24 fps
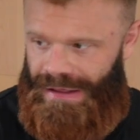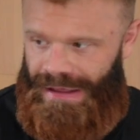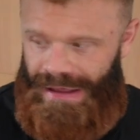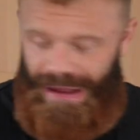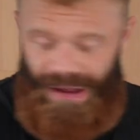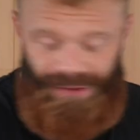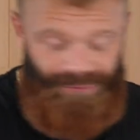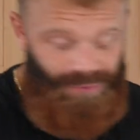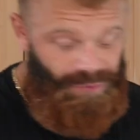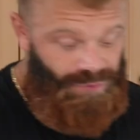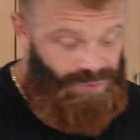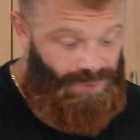
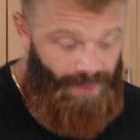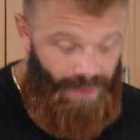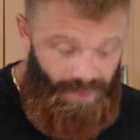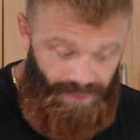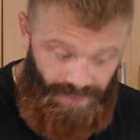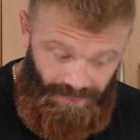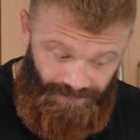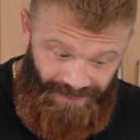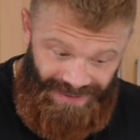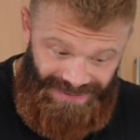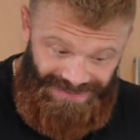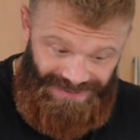I've got
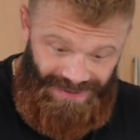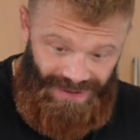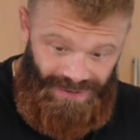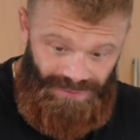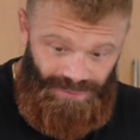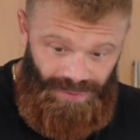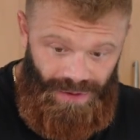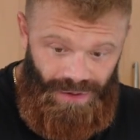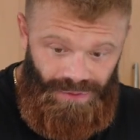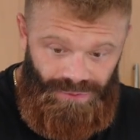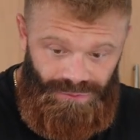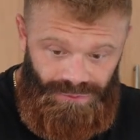tomorrow's a rest day as
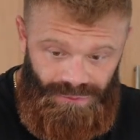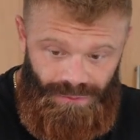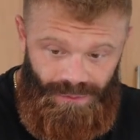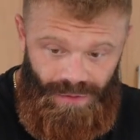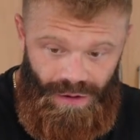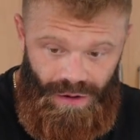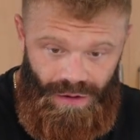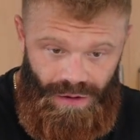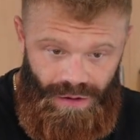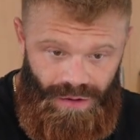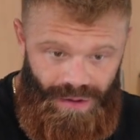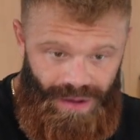well. So
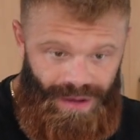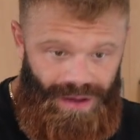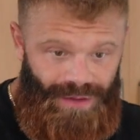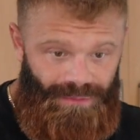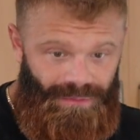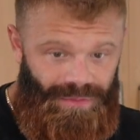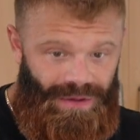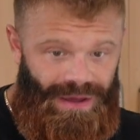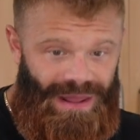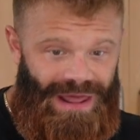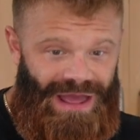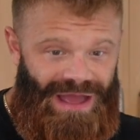tomorrow
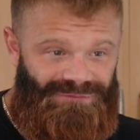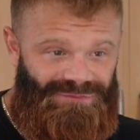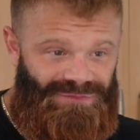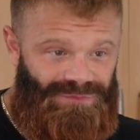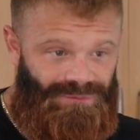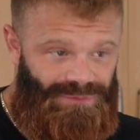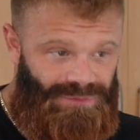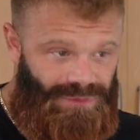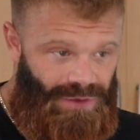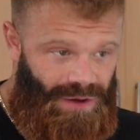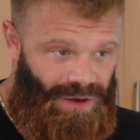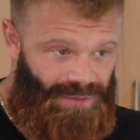I'm gonna have
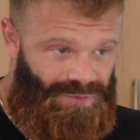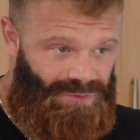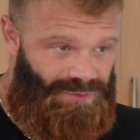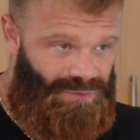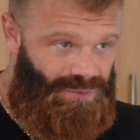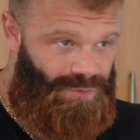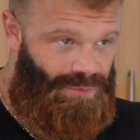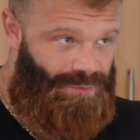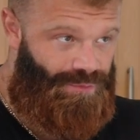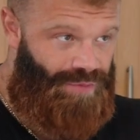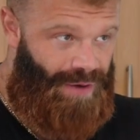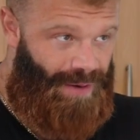some time
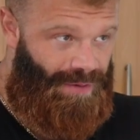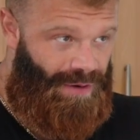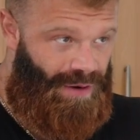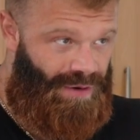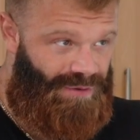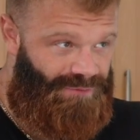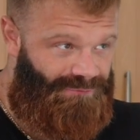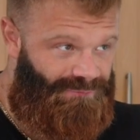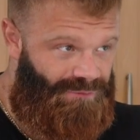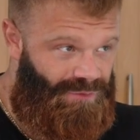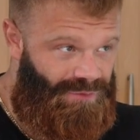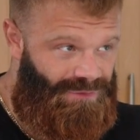to prep a
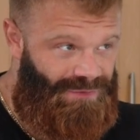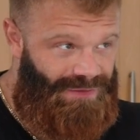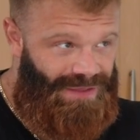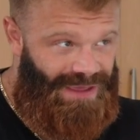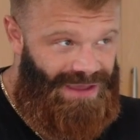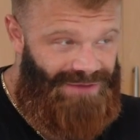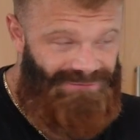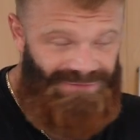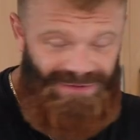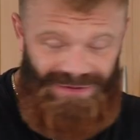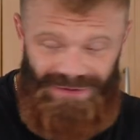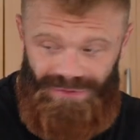load of food in the
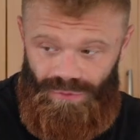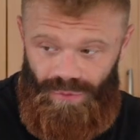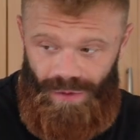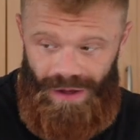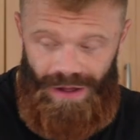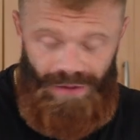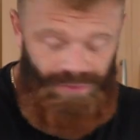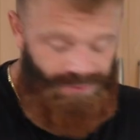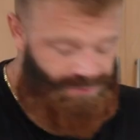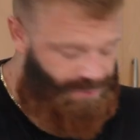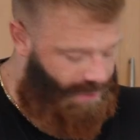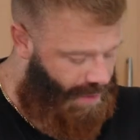evening as
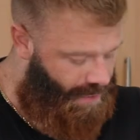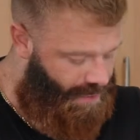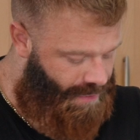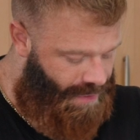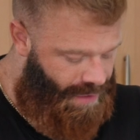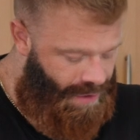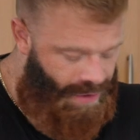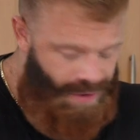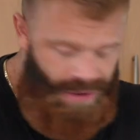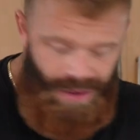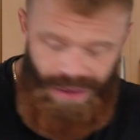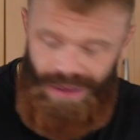well. So,
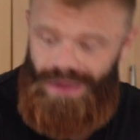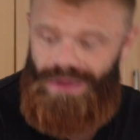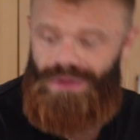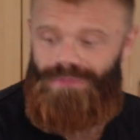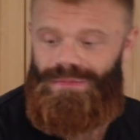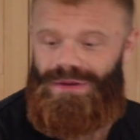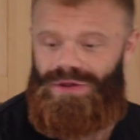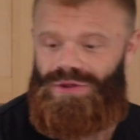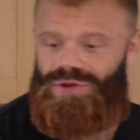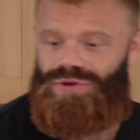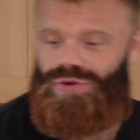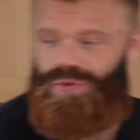
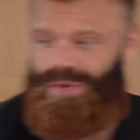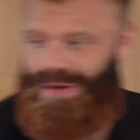make sure